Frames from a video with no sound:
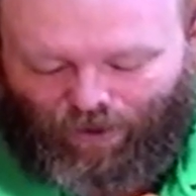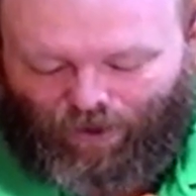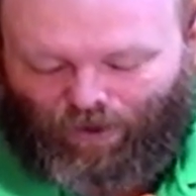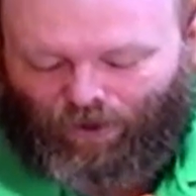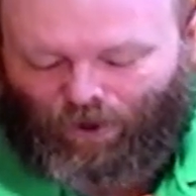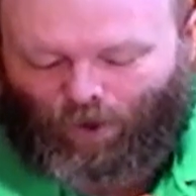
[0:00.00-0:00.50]

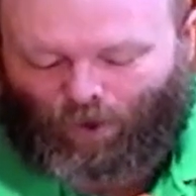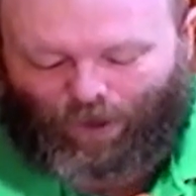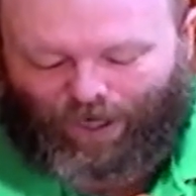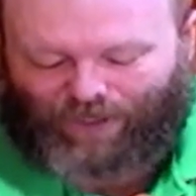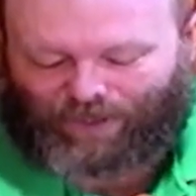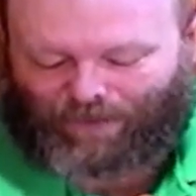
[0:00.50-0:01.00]
You know,
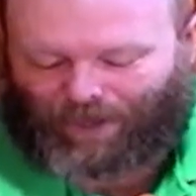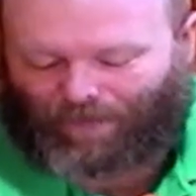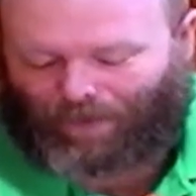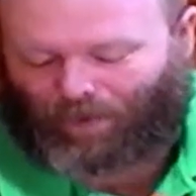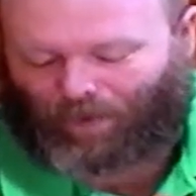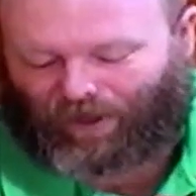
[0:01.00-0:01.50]
we as a
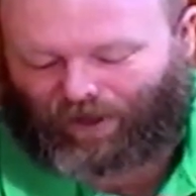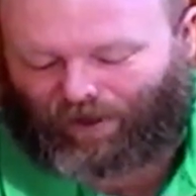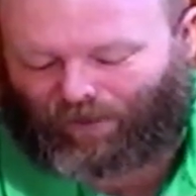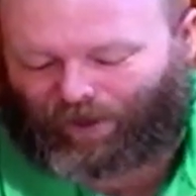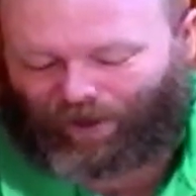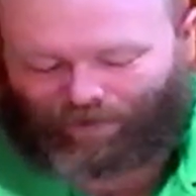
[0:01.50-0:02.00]
people,
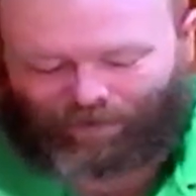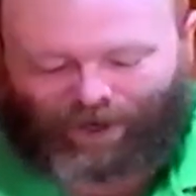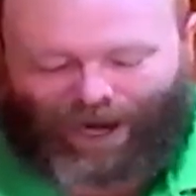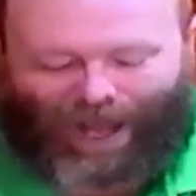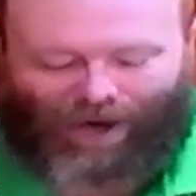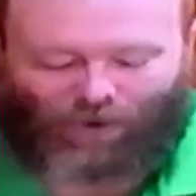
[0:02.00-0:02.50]
we are
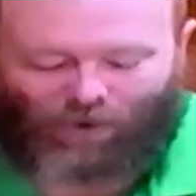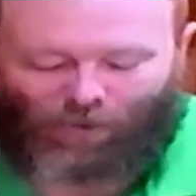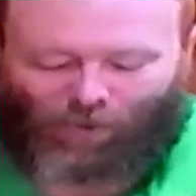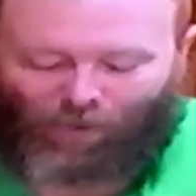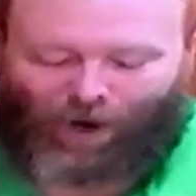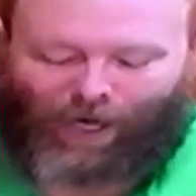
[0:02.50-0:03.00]

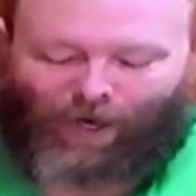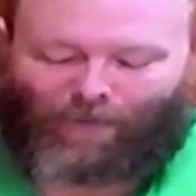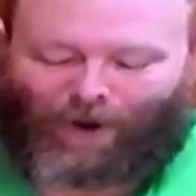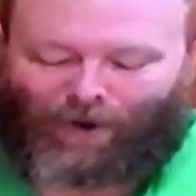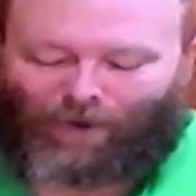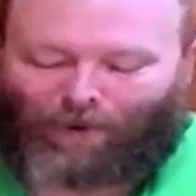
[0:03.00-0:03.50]
fanatical, right,
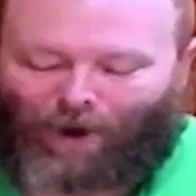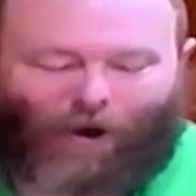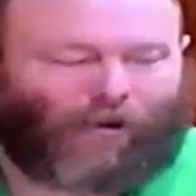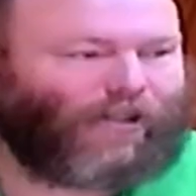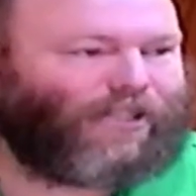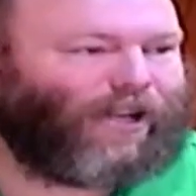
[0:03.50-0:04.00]
about
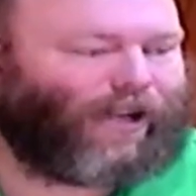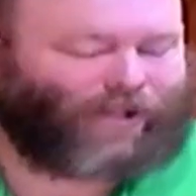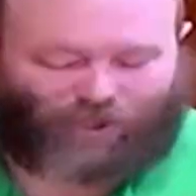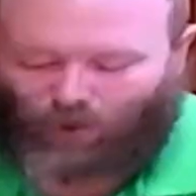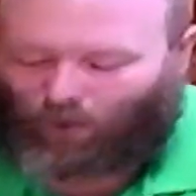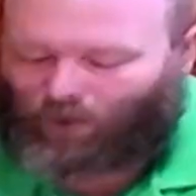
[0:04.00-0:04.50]

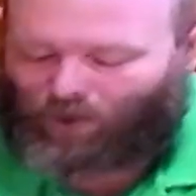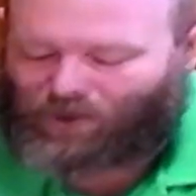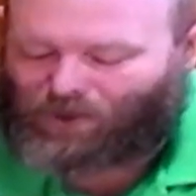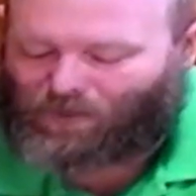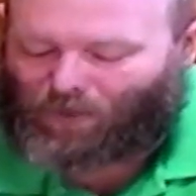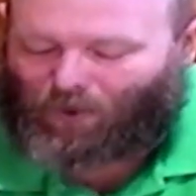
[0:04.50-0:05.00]
politics or
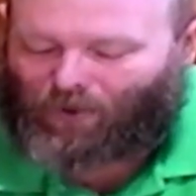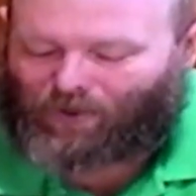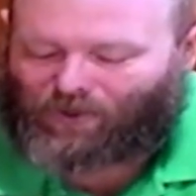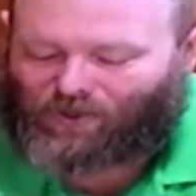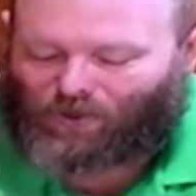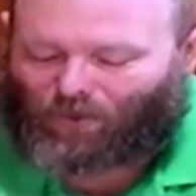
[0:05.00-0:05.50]

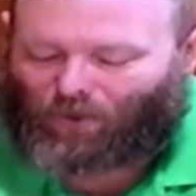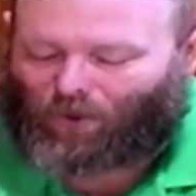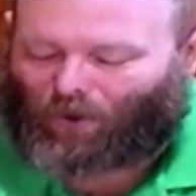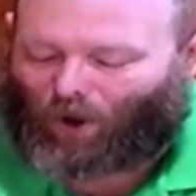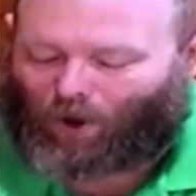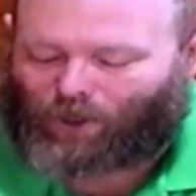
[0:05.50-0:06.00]
sports
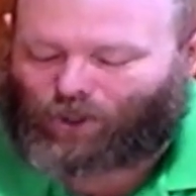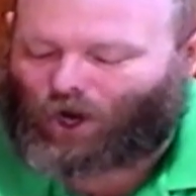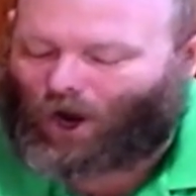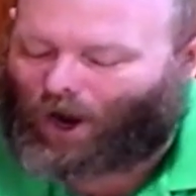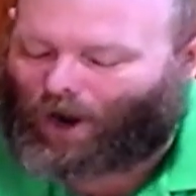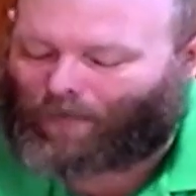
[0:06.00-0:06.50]
or our
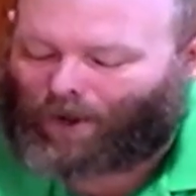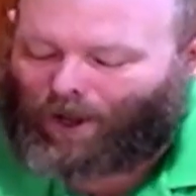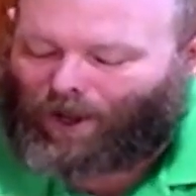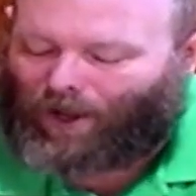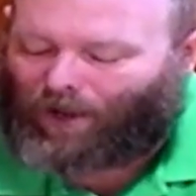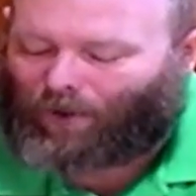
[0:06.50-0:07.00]
job.
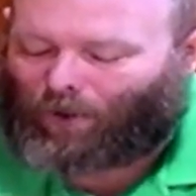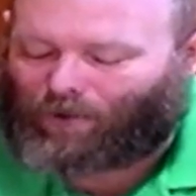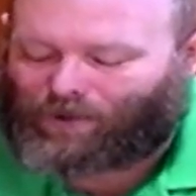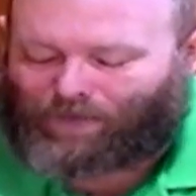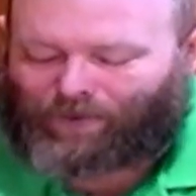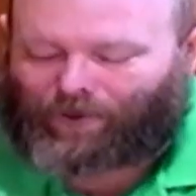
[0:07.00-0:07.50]
And
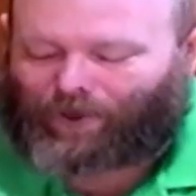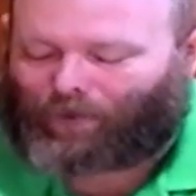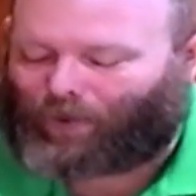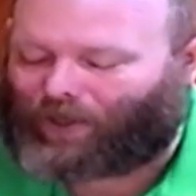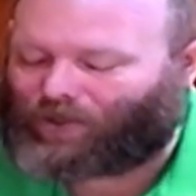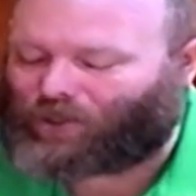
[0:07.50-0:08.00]
ultimately,
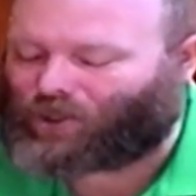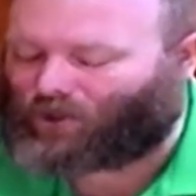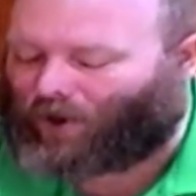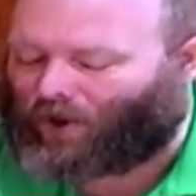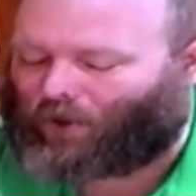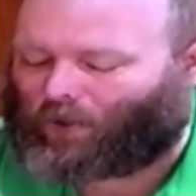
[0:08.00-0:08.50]
we
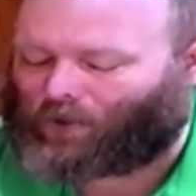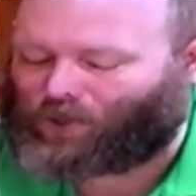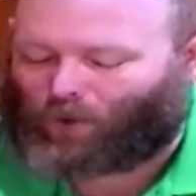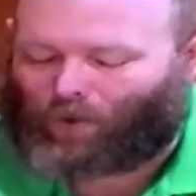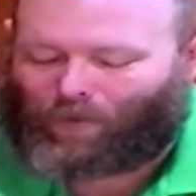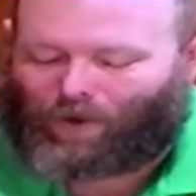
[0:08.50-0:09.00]
struggle to
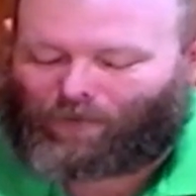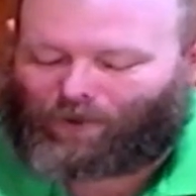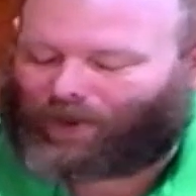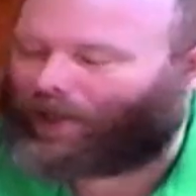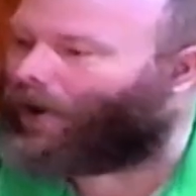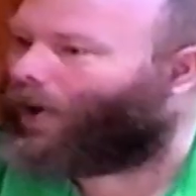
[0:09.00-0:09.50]
remember
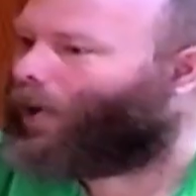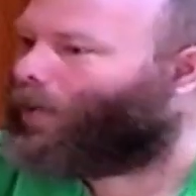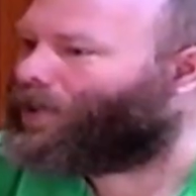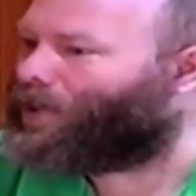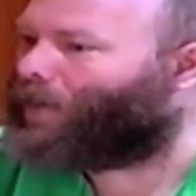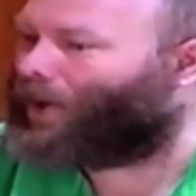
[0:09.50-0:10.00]
that our
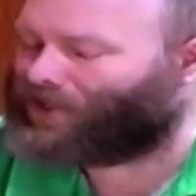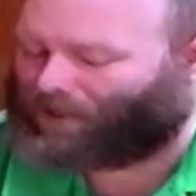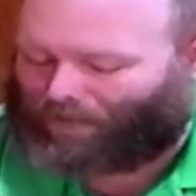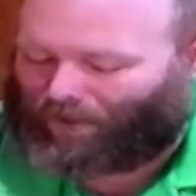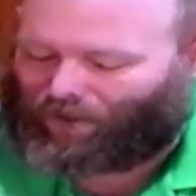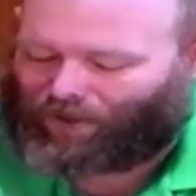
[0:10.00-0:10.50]

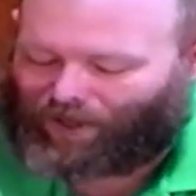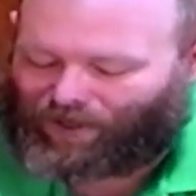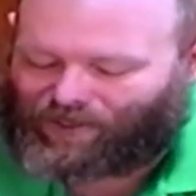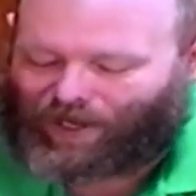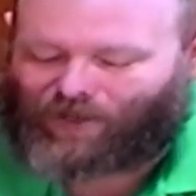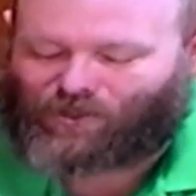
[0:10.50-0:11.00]

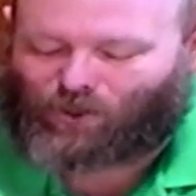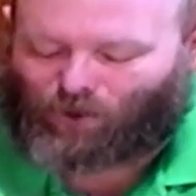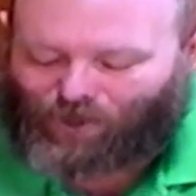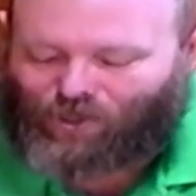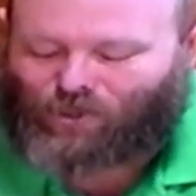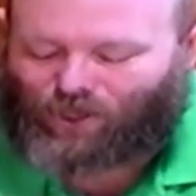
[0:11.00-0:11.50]
responsibilities as
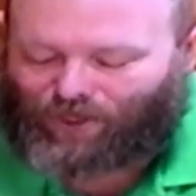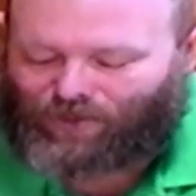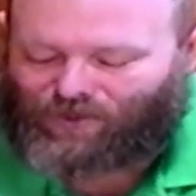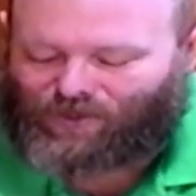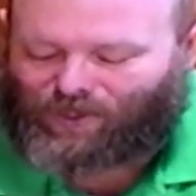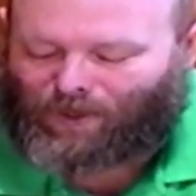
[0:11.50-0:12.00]
Christians